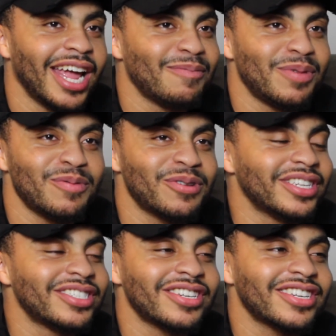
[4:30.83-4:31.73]
People
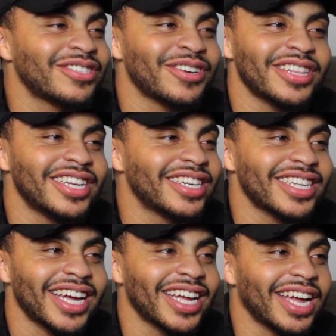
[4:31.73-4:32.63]
wouldn't start strolling in until
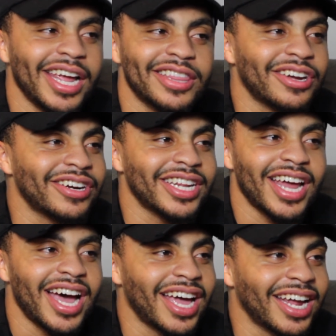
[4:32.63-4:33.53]
like
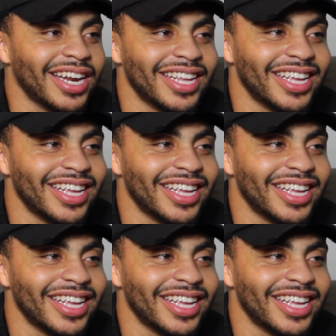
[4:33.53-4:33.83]
8:39.